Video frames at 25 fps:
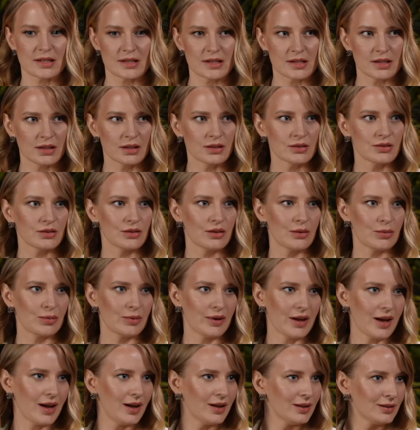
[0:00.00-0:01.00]
stick to the
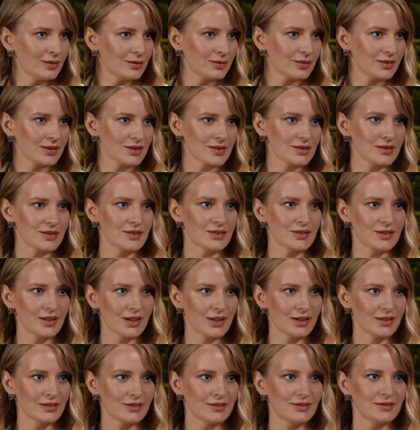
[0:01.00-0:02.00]
plan, as they
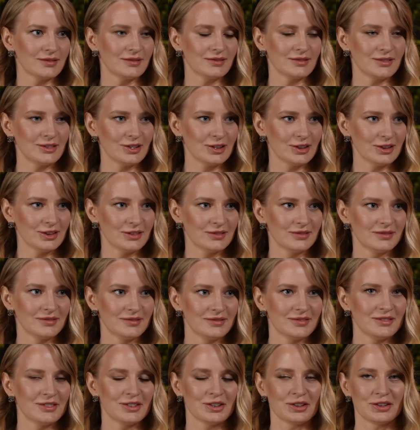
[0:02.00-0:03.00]
said.
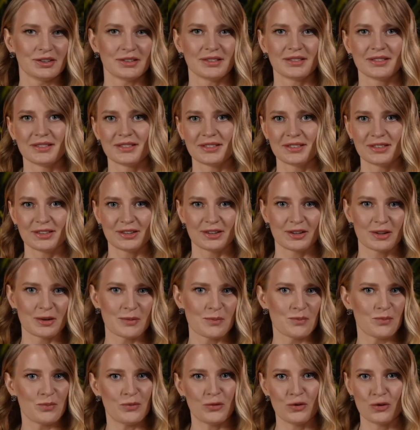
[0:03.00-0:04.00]

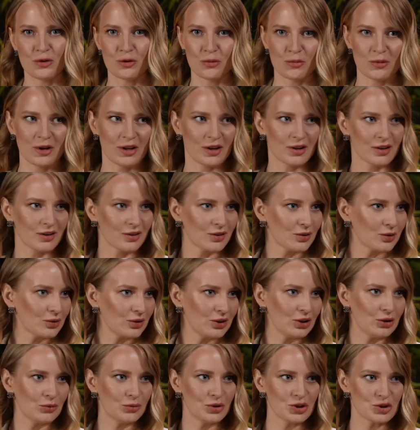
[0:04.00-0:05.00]
No
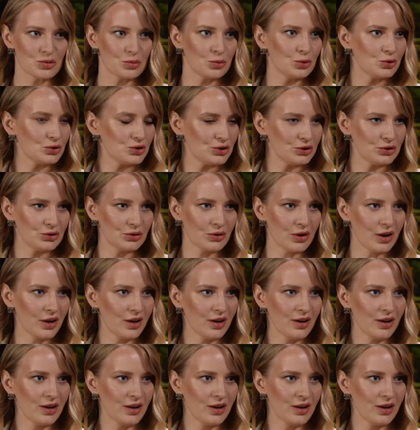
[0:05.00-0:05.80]
matter in which mood you